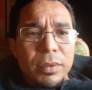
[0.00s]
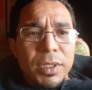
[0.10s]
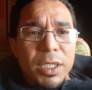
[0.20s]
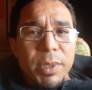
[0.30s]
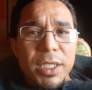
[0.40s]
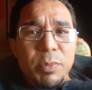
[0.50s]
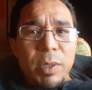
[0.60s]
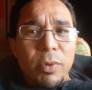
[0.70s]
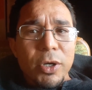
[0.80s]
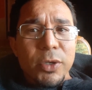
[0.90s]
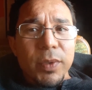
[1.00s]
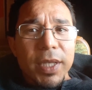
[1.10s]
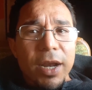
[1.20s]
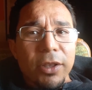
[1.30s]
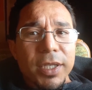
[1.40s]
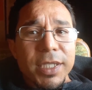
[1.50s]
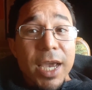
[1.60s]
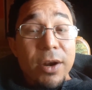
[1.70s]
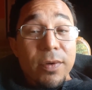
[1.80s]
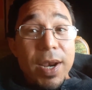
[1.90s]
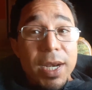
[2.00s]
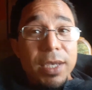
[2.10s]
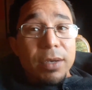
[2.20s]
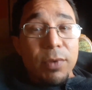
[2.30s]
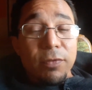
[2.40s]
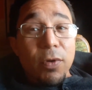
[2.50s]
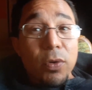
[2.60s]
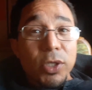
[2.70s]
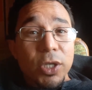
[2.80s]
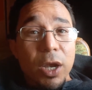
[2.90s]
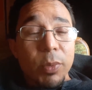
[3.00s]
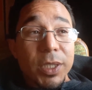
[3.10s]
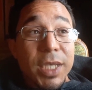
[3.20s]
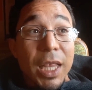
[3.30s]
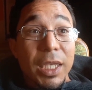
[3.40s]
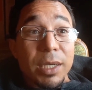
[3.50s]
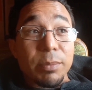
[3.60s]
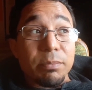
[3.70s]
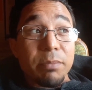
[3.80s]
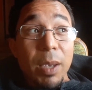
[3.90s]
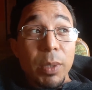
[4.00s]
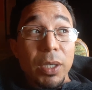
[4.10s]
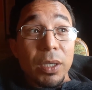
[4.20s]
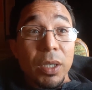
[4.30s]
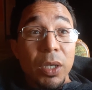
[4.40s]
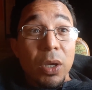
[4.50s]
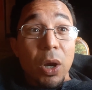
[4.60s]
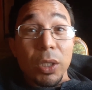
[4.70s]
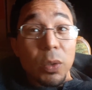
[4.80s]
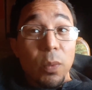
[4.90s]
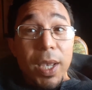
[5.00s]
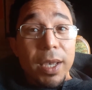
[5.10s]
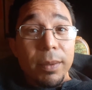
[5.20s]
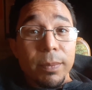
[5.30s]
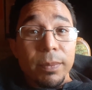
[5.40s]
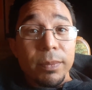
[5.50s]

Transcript: See, because people are doing that on the side already with Photoshop and telling them maybe on the web.